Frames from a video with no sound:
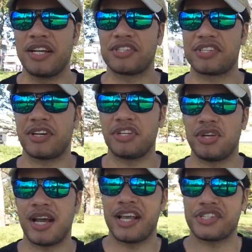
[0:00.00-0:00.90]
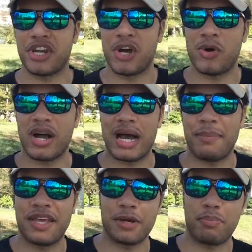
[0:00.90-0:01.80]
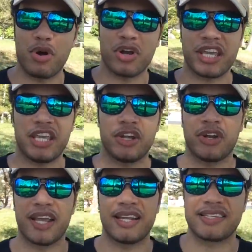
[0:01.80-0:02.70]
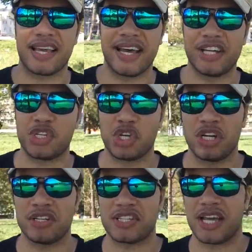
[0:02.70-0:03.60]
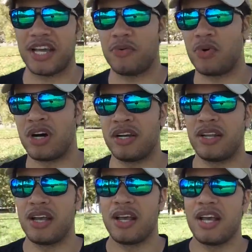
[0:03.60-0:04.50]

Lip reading: Just to let you guys know, I'm in a park here in Taichung, Taiwan.